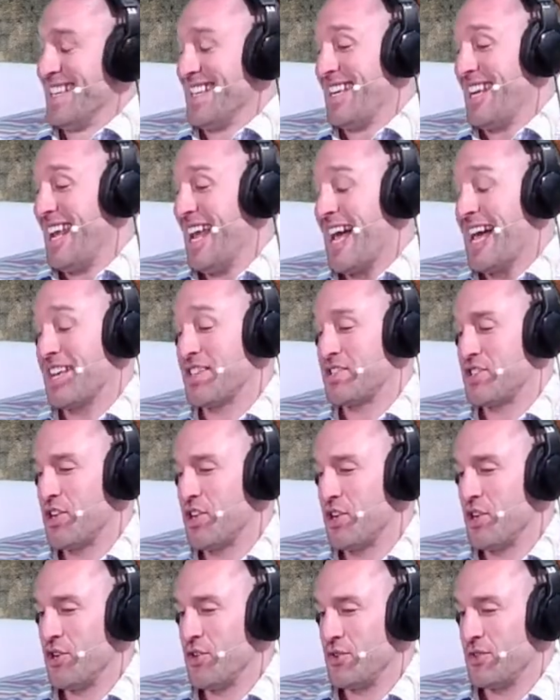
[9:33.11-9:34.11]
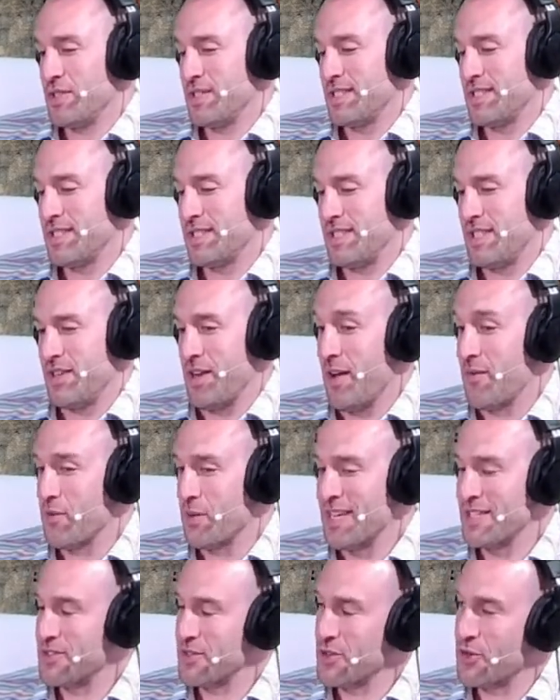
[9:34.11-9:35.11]
Yeah, so
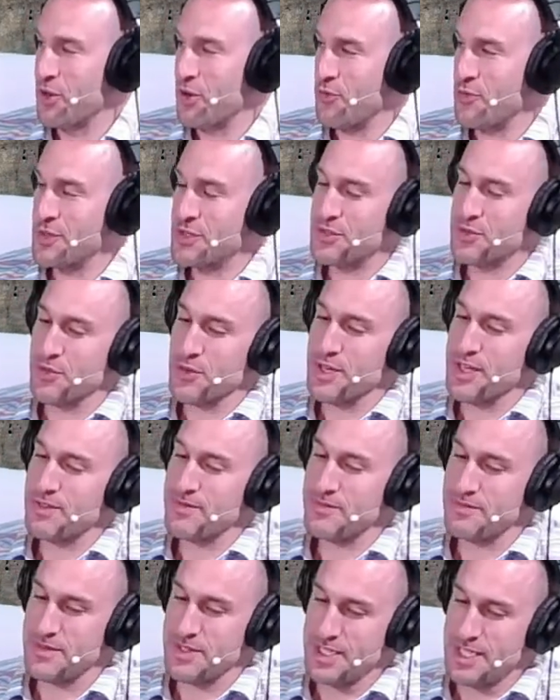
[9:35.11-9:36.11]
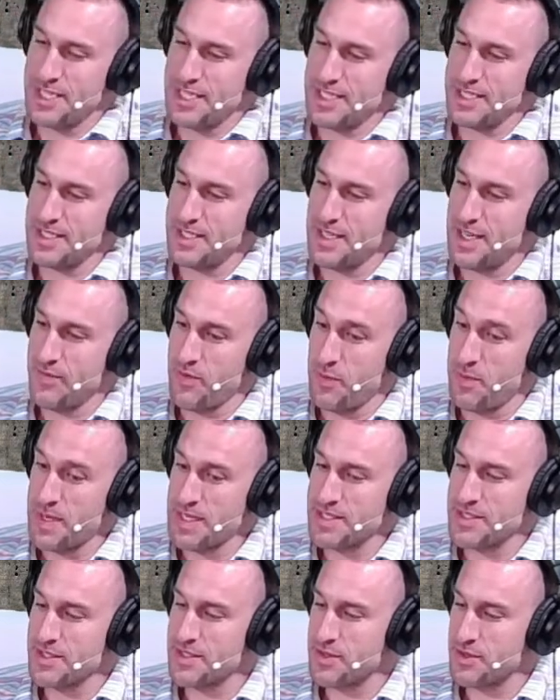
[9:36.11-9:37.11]
everyone has their COVID story, and every
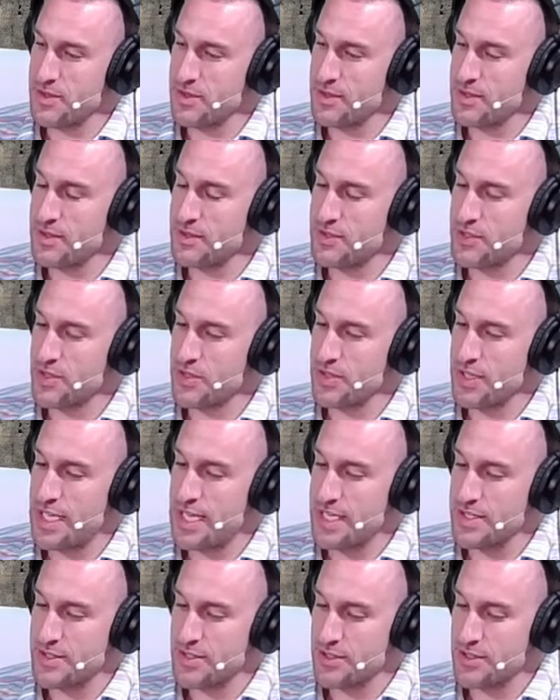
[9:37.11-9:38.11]
business owner certainly has